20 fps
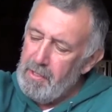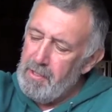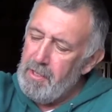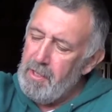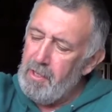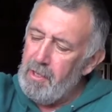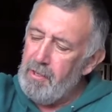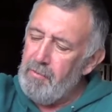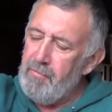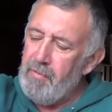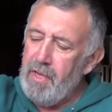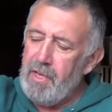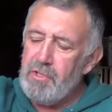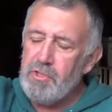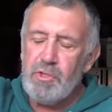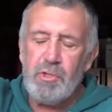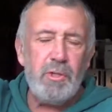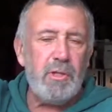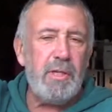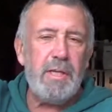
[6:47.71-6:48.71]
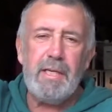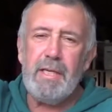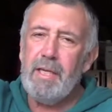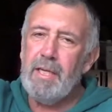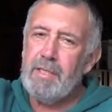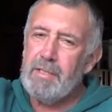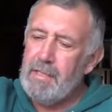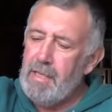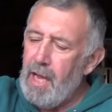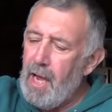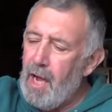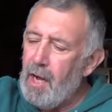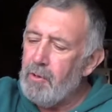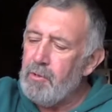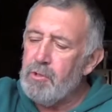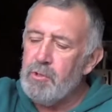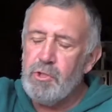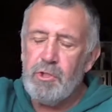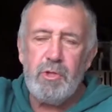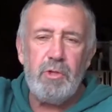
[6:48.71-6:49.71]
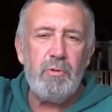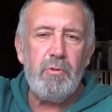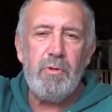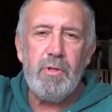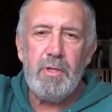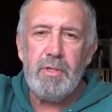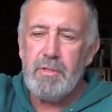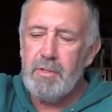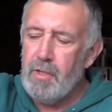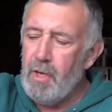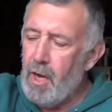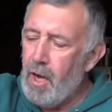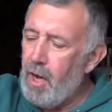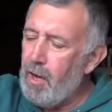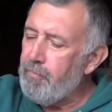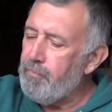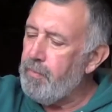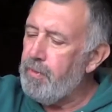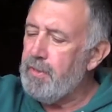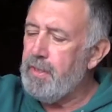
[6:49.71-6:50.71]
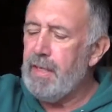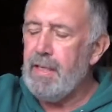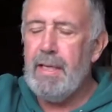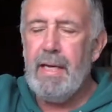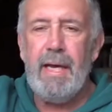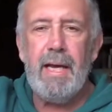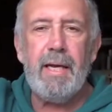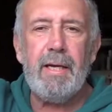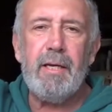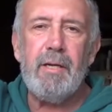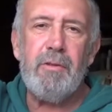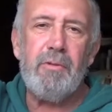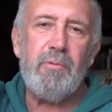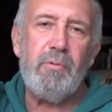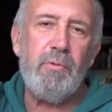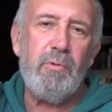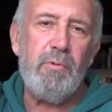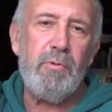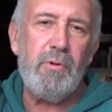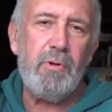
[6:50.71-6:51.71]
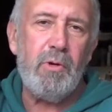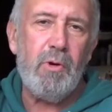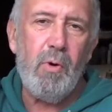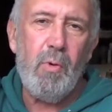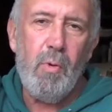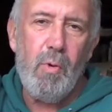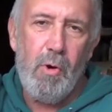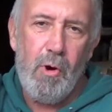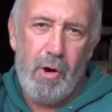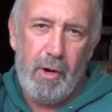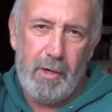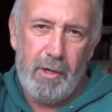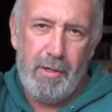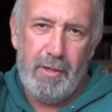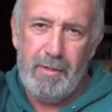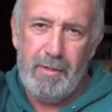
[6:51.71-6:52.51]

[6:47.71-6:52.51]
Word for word: They'll eventually get down and chew this off, but they can't get through the cork.